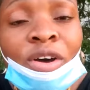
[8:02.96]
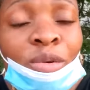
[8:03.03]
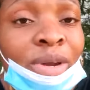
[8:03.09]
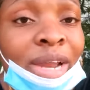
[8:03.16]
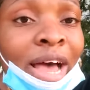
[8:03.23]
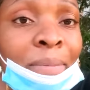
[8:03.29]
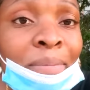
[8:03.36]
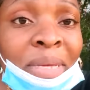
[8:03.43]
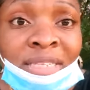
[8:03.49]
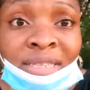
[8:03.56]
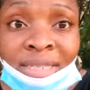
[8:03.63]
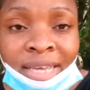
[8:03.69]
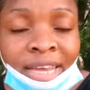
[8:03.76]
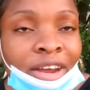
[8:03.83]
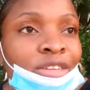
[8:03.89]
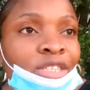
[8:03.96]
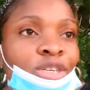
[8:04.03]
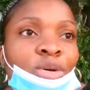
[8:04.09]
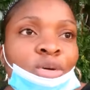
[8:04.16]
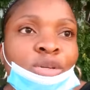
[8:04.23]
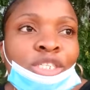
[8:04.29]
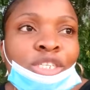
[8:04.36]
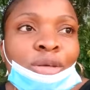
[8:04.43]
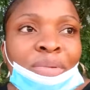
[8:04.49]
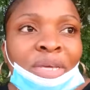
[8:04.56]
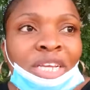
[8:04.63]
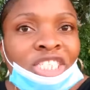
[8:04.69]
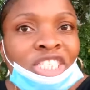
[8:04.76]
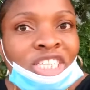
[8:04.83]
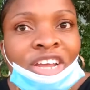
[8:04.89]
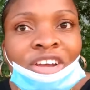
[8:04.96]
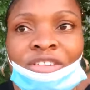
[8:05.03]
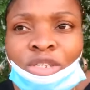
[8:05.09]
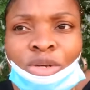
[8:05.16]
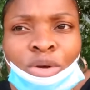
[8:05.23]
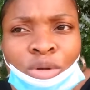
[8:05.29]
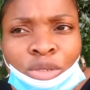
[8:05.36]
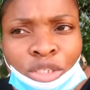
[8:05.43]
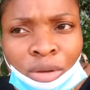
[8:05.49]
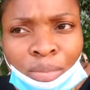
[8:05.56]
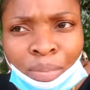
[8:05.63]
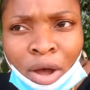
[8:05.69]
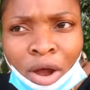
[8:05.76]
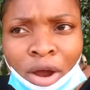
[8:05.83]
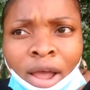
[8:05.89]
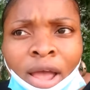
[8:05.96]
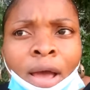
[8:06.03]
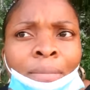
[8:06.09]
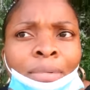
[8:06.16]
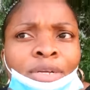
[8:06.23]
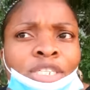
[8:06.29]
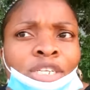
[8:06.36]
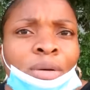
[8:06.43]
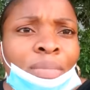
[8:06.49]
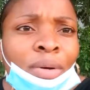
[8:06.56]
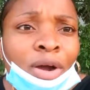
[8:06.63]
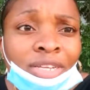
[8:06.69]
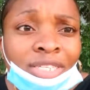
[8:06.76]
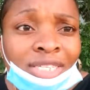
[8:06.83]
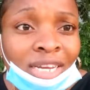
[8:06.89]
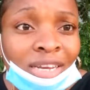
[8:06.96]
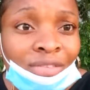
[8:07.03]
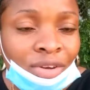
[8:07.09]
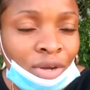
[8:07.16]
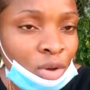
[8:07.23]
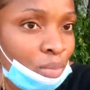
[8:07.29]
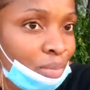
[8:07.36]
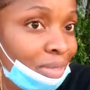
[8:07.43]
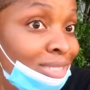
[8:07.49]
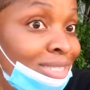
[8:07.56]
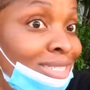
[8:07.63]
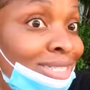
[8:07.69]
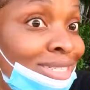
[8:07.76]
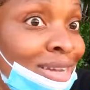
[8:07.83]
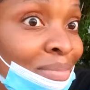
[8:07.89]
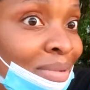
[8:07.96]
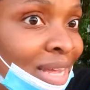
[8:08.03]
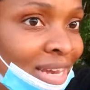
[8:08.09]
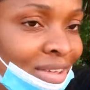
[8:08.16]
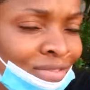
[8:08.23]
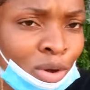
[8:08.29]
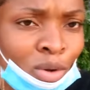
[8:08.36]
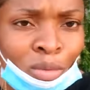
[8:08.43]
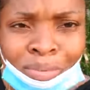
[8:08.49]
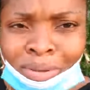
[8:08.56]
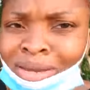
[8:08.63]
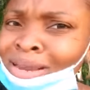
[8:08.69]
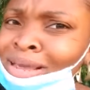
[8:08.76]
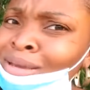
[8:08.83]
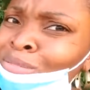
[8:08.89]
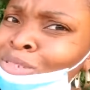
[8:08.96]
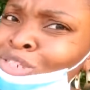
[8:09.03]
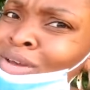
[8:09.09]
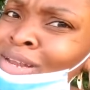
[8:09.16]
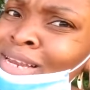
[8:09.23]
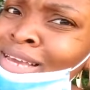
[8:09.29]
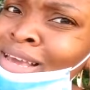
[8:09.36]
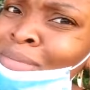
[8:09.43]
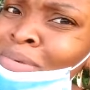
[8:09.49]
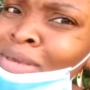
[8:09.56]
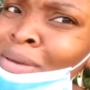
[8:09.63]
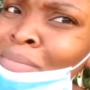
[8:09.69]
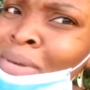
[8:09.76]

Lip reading: fun without being scared to go to the beach, scared to go to the park. Most of the park's not even open. The gym not even open. I'm trying to get me a